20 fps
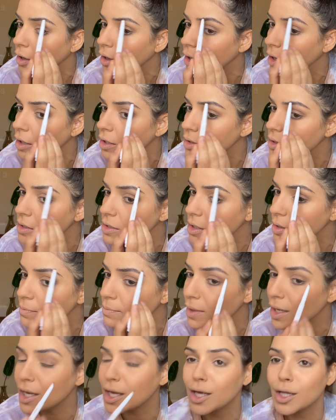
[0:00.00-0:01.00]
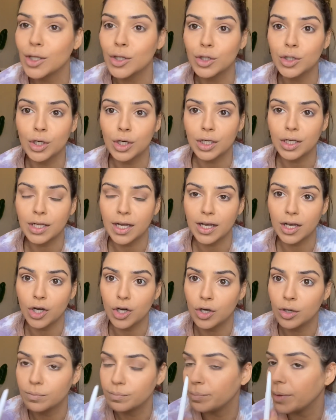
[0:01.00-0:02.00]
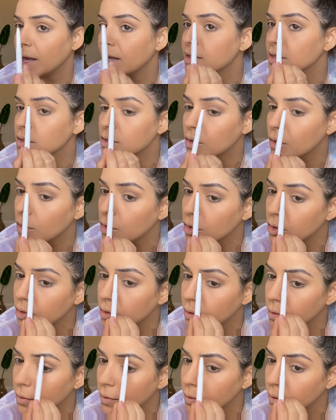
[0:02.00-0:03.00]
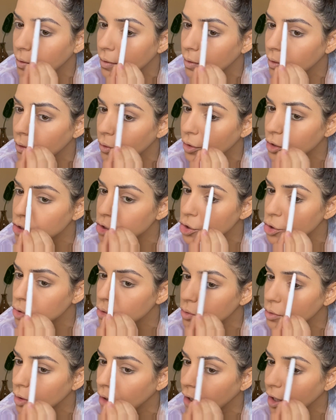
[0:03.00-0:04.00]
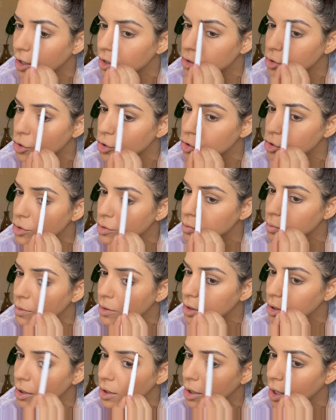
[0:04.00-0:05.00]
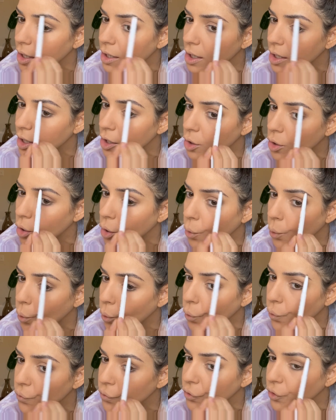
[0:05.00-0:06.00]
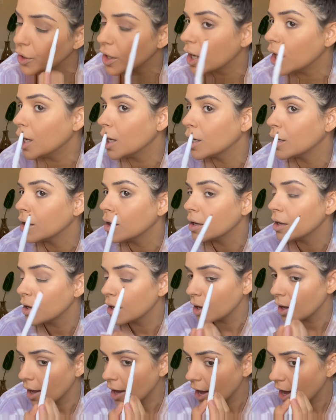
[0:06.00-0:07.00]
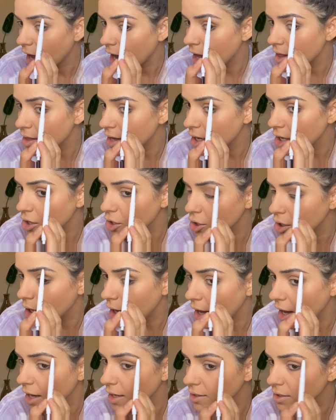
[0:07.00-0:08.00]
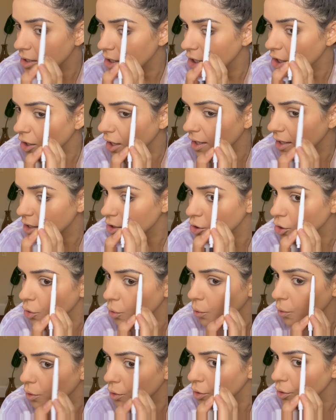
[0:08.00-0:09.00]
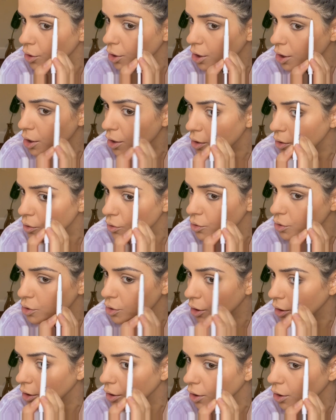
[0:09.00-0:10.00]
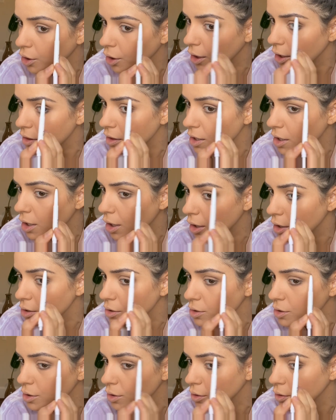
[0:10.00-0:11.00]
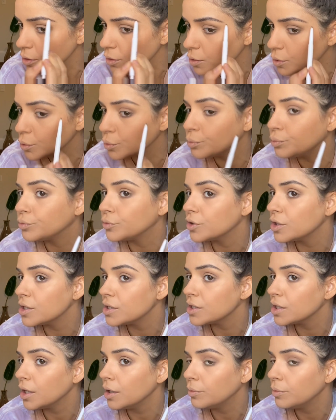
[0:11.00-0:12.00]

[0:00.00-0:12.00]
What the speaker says: Doesn't make it look like a pencil or too dark. So you just want to kind of like go over it. And then in the end here, I like to go a little darker at the end. You see?